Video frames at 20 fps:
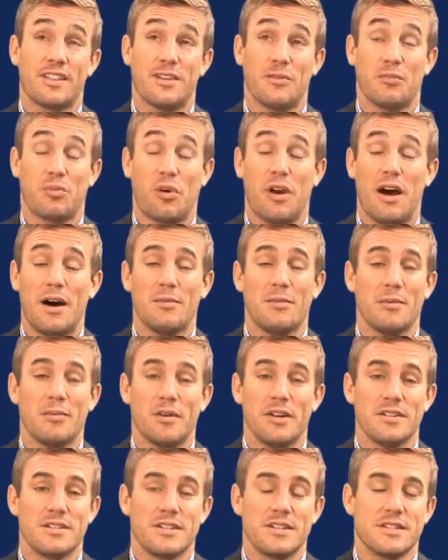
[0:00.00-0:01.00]
the
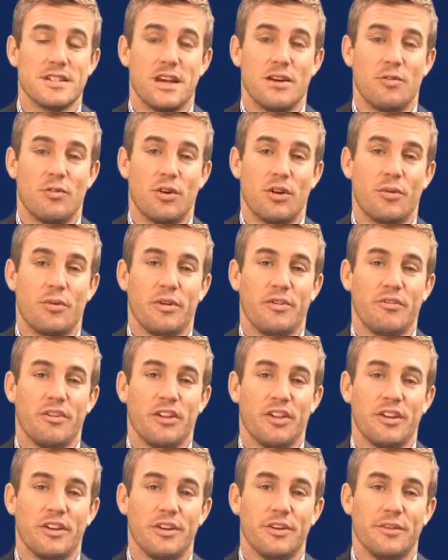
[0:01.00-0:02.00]
problem is that what do we
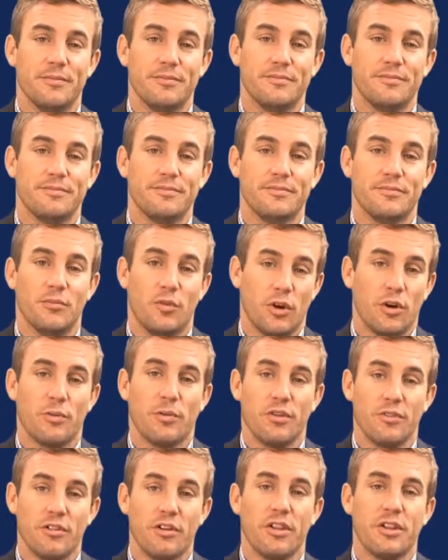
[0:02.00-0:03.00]
really do? What do
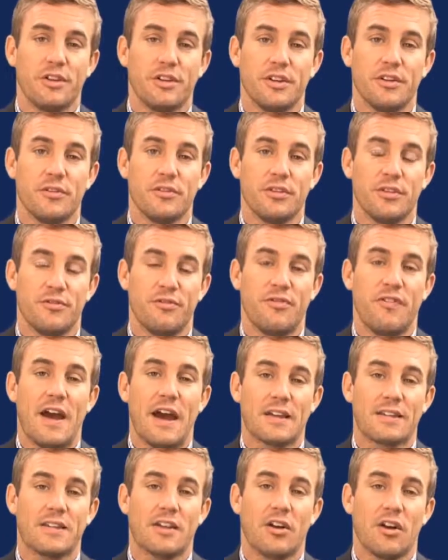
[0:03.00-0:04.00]
we really do? The
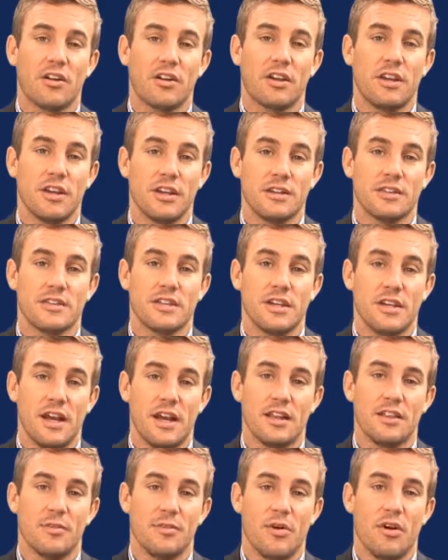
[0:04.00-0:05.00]
fact that our kids can
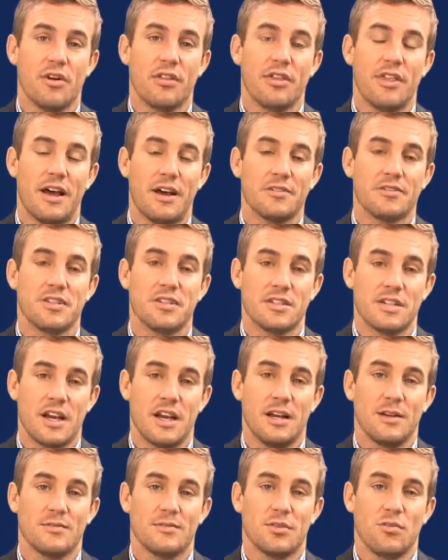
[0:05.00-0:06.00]
head the ball 1,000
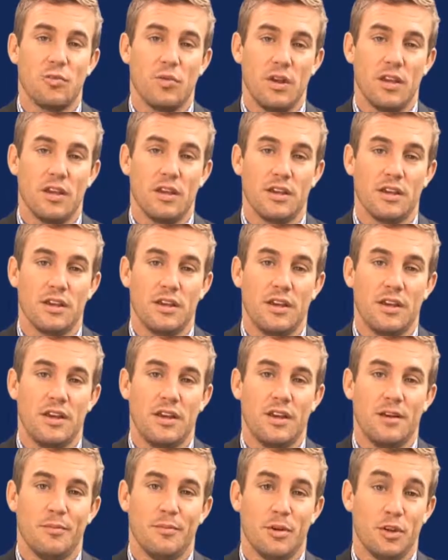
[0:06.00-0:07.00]
times a week,
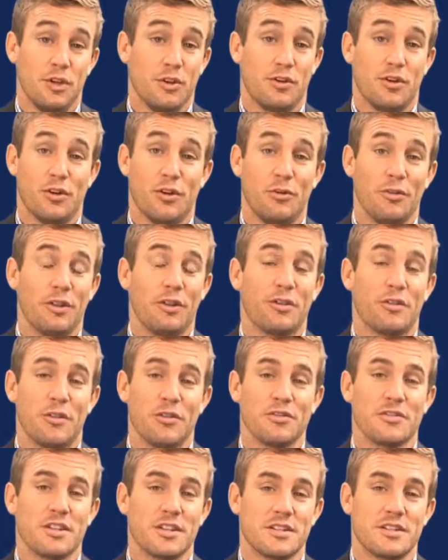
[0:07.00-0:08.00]
but you can only
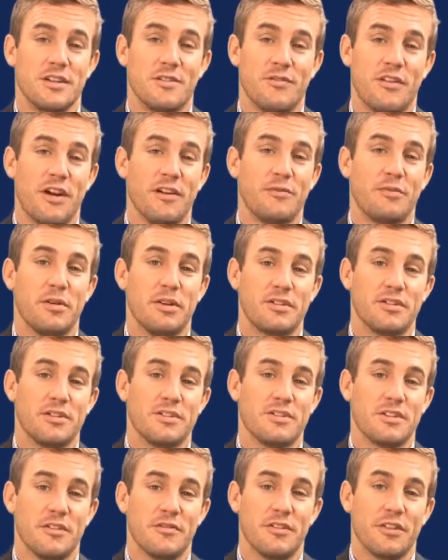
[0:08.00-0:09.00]
throw 65
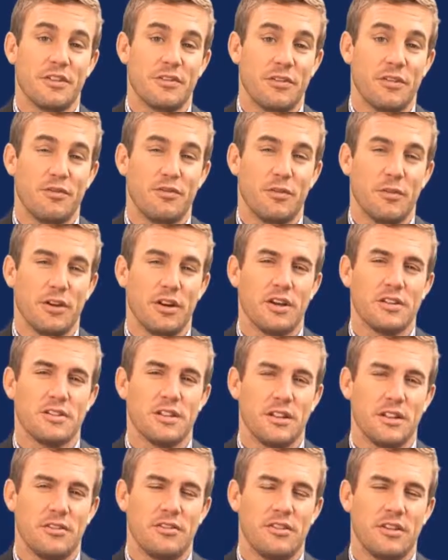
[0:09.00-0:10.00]
pitches every 3-4 days
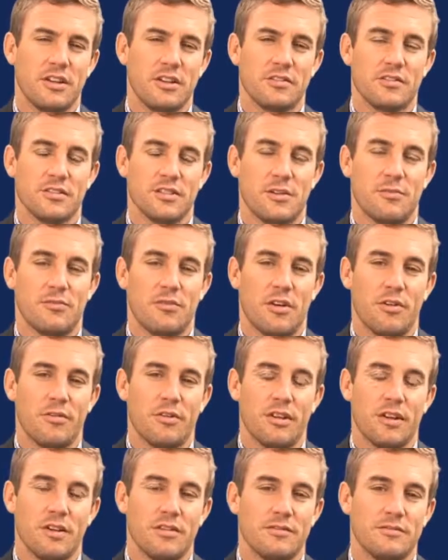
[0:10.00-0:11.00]
in Little League, something wrong
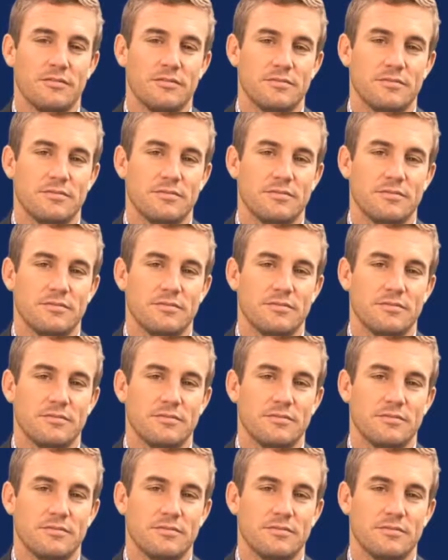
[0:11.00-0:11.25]
with that.